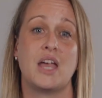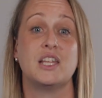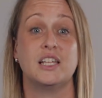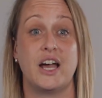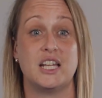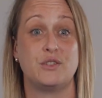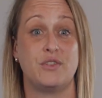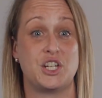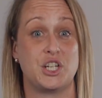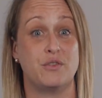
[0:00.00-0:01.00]
The light is
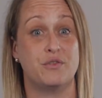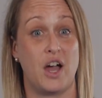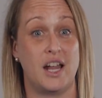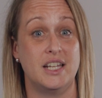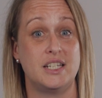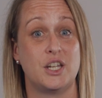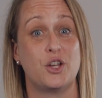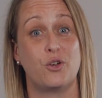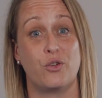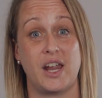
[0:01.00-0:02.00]
flashing violet,
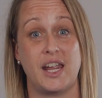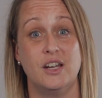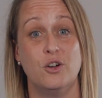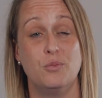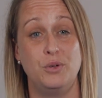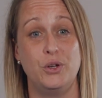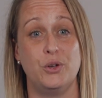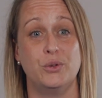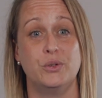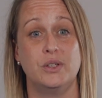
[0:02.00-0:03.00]
green or
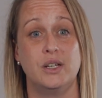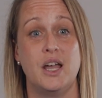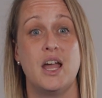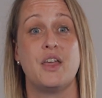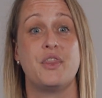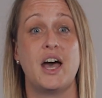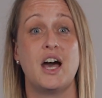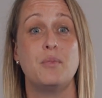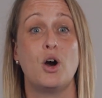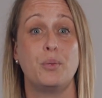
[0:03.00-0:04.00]
blue. The
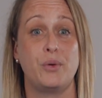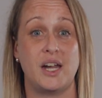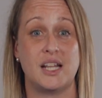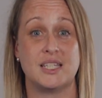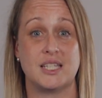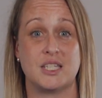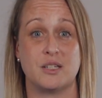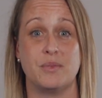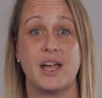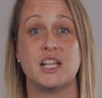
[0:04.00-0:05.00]
hub operating
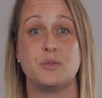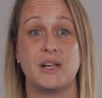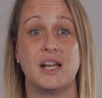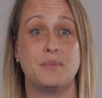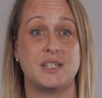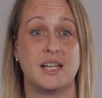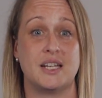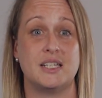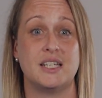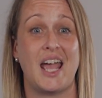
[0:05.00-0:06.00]
system has been
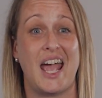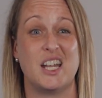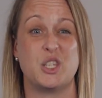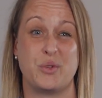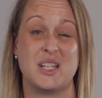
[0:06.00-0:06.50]
updated and it's